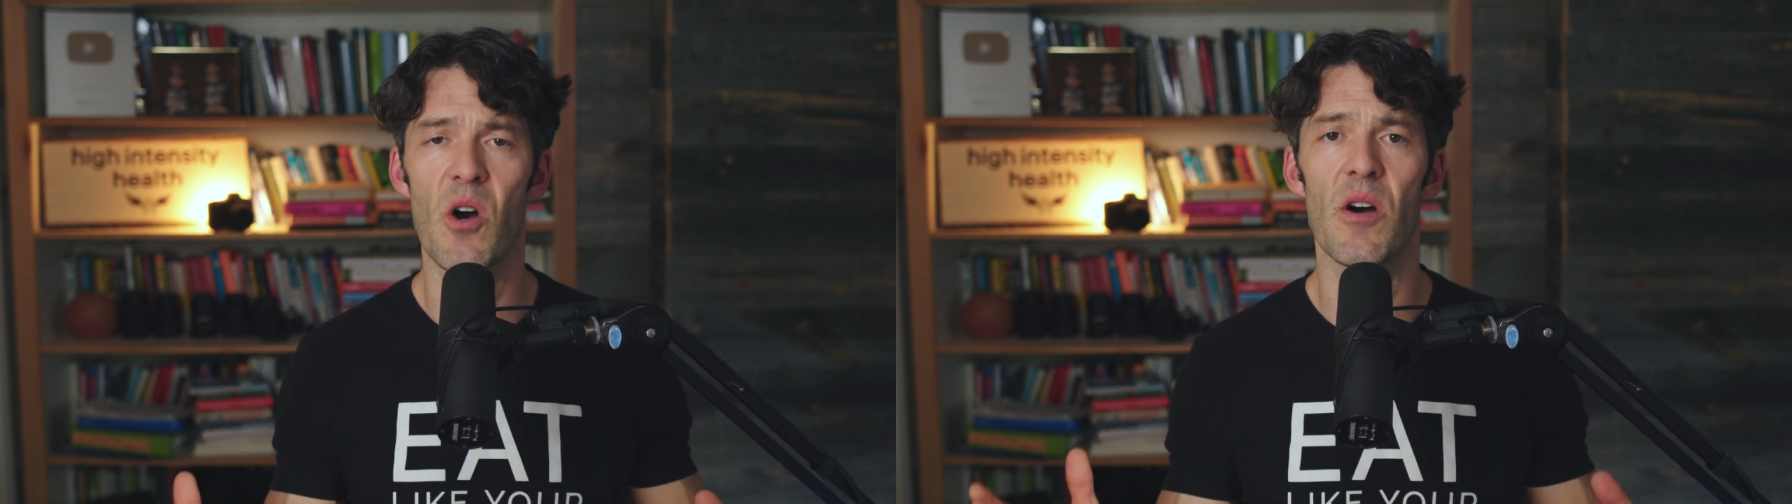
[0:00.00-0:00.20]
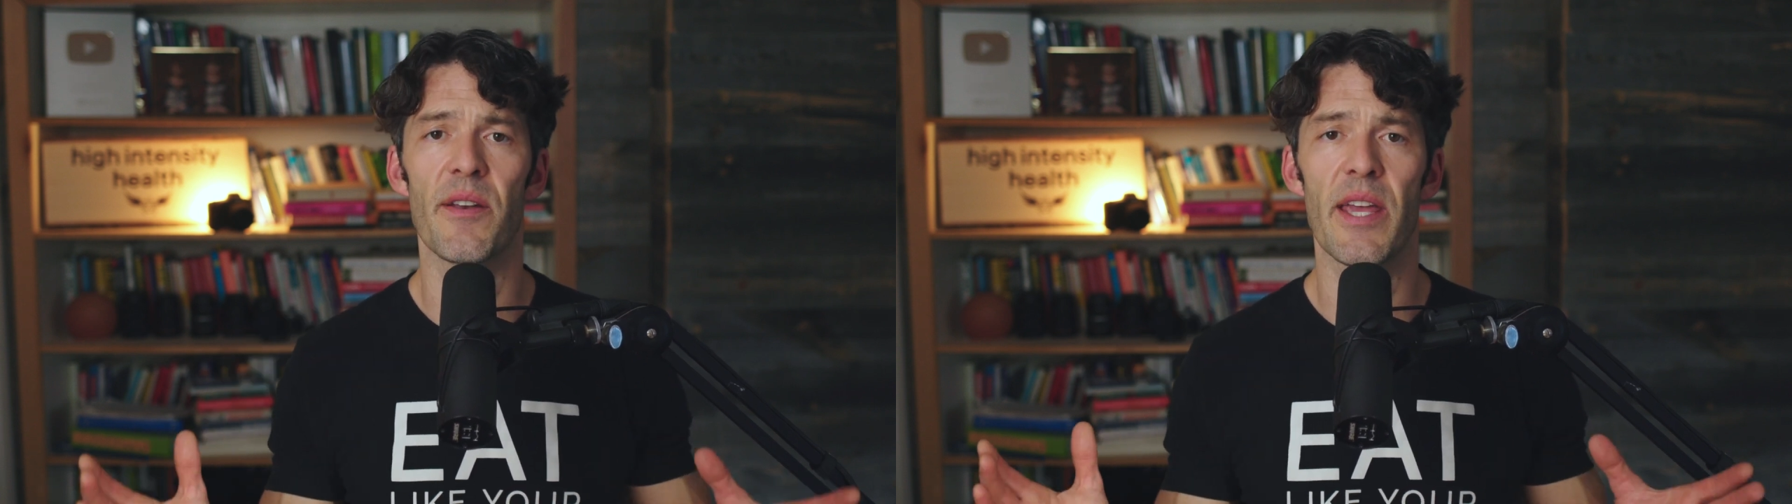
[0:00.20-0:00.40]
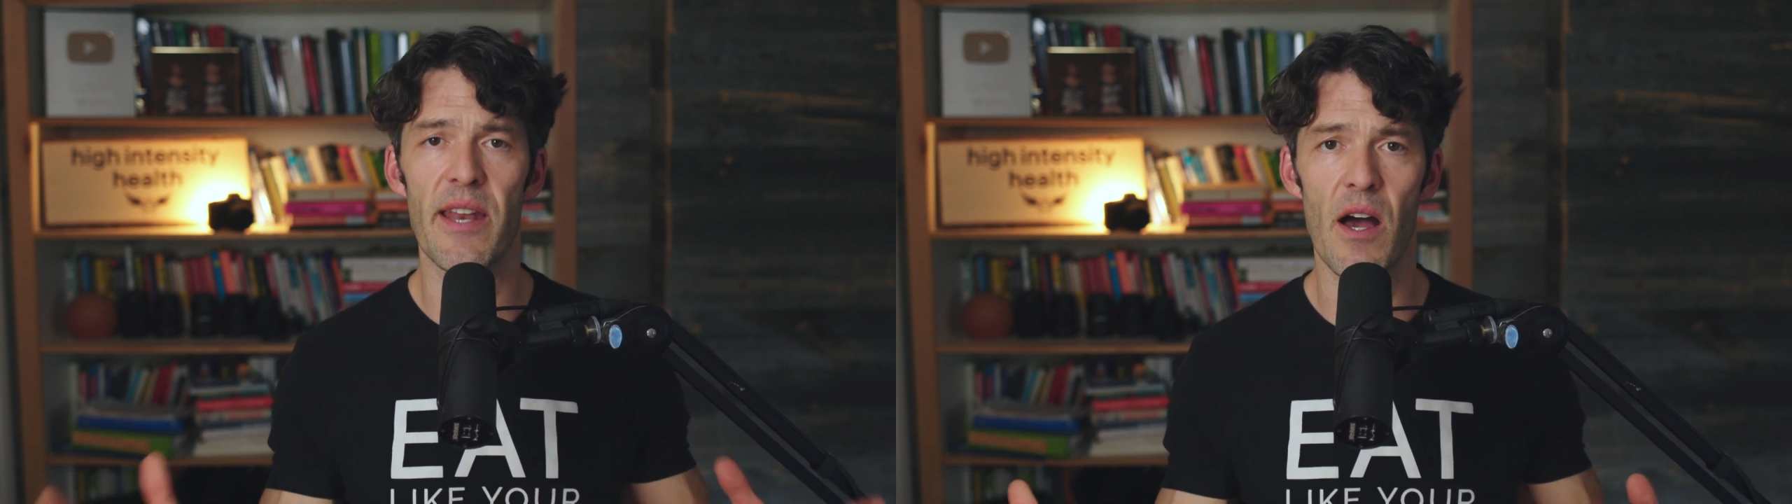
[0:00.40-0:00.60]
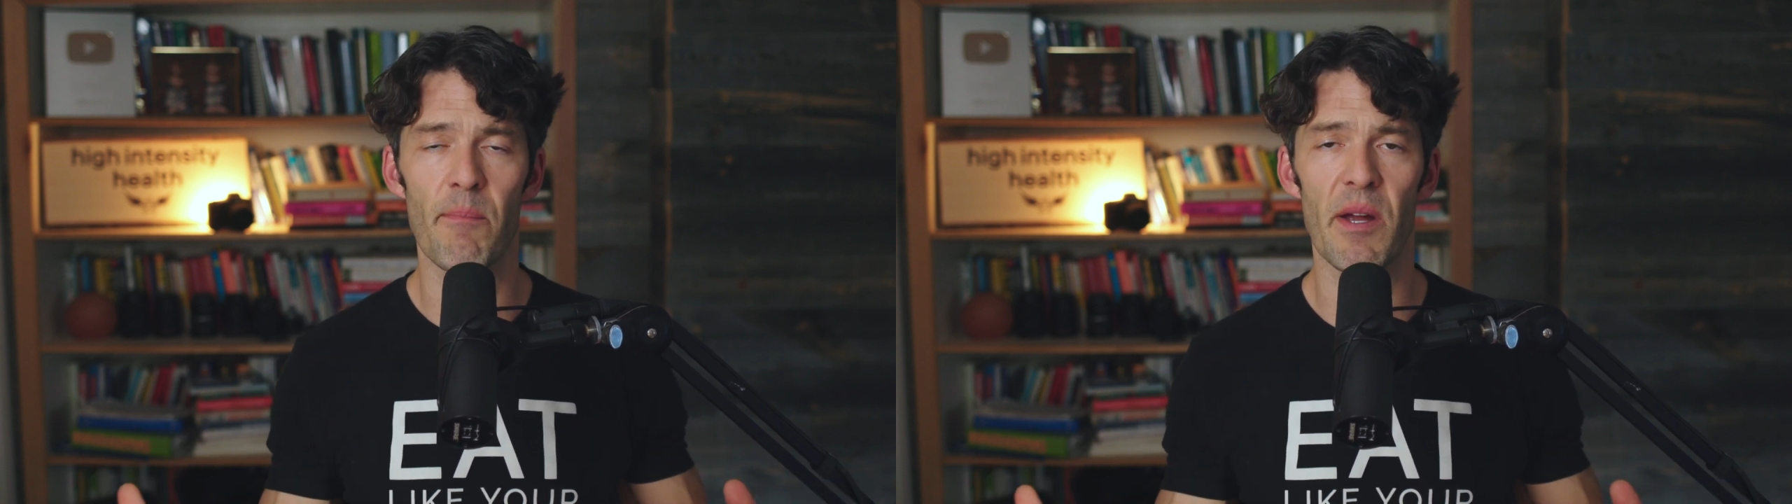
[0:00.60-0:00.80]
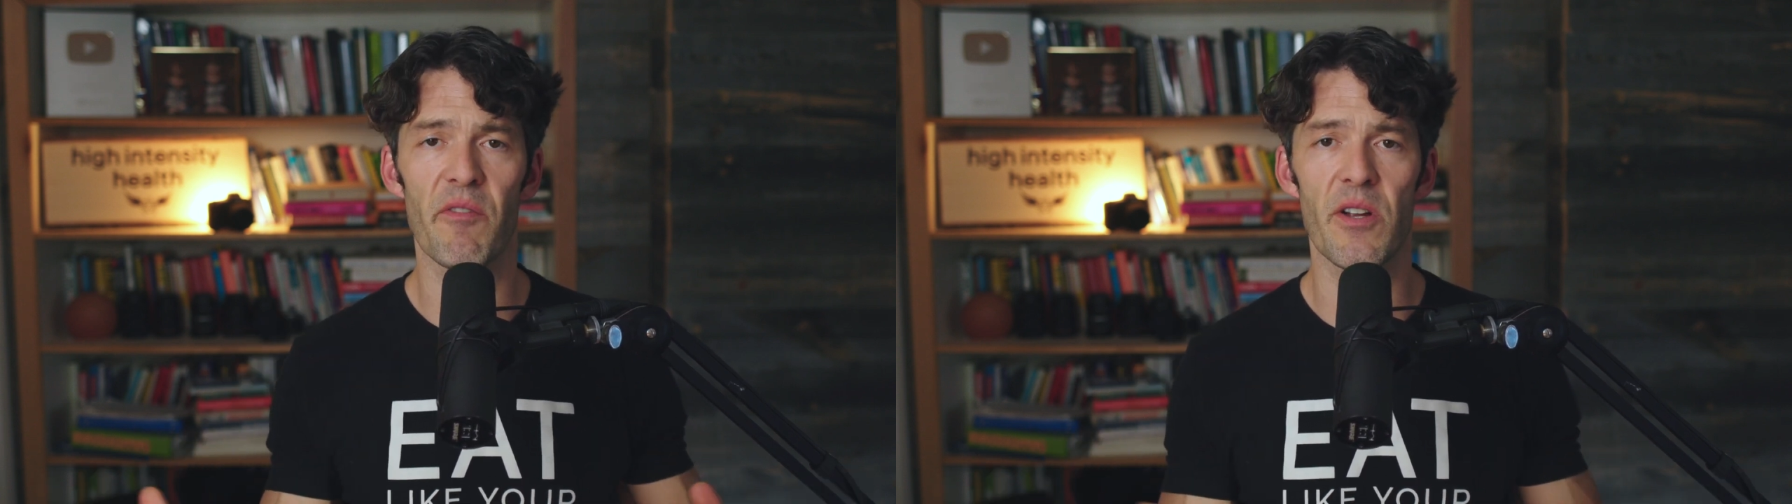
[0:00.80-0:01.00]
on and
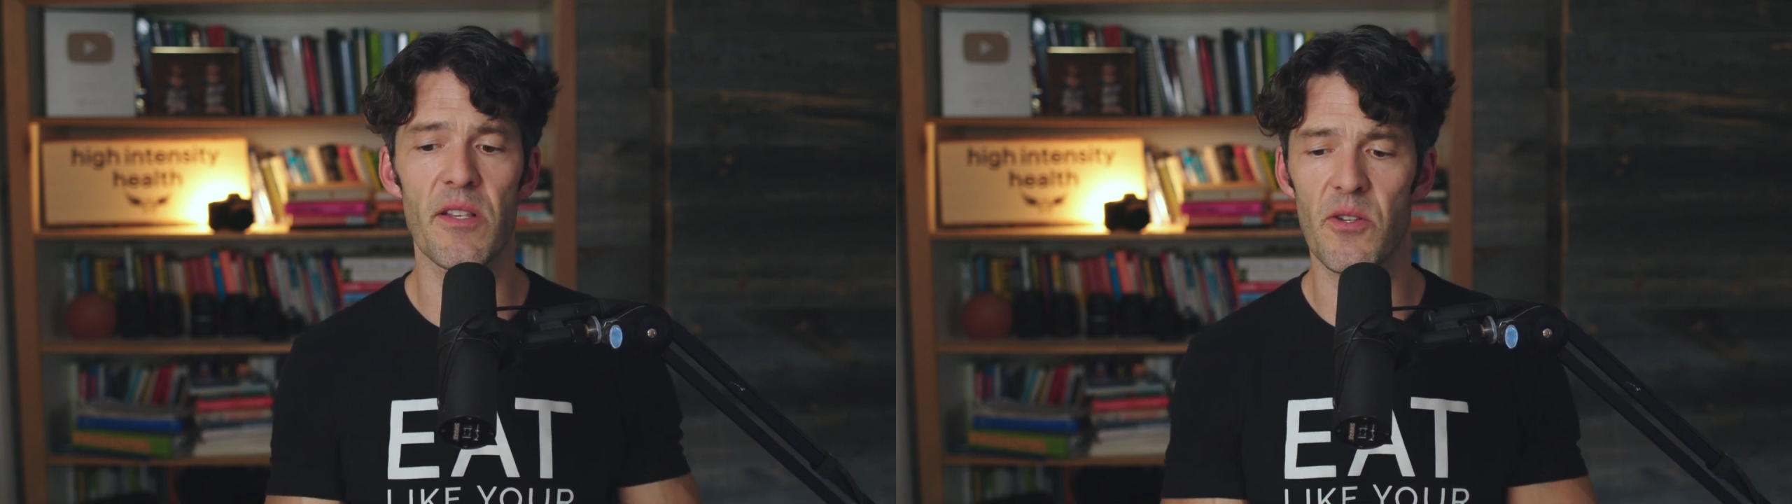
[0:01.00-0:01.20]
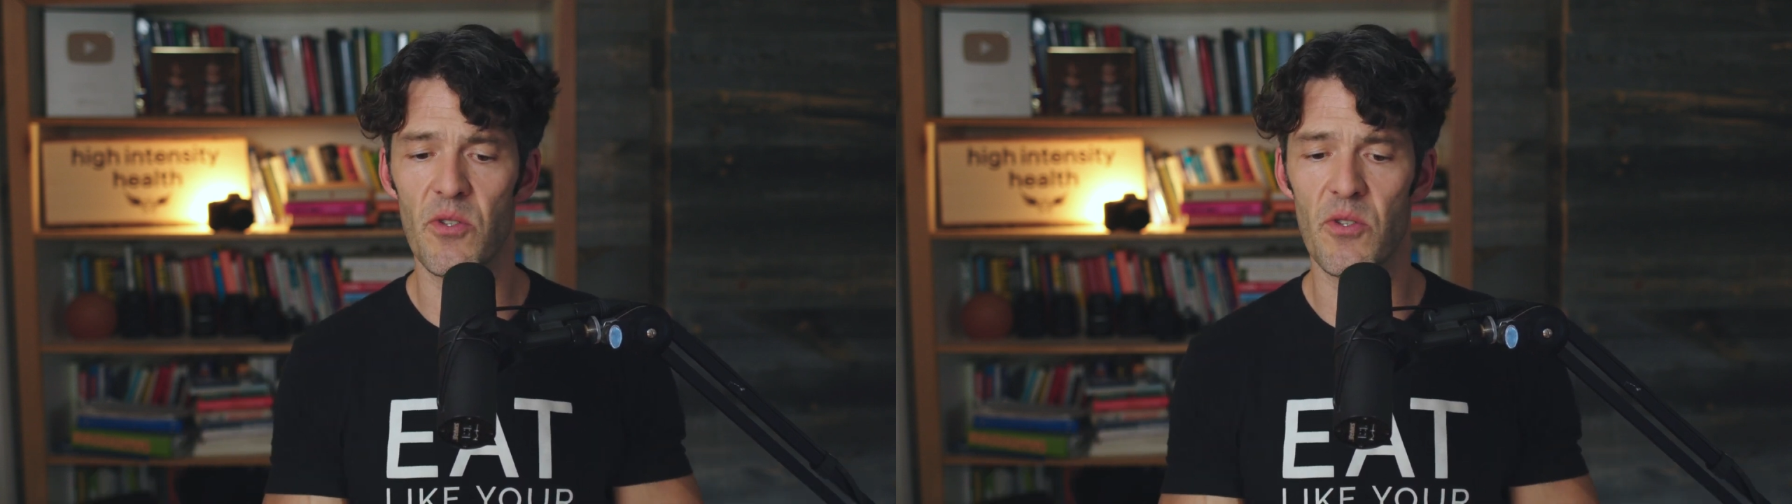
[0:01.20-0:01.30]
on, my friends.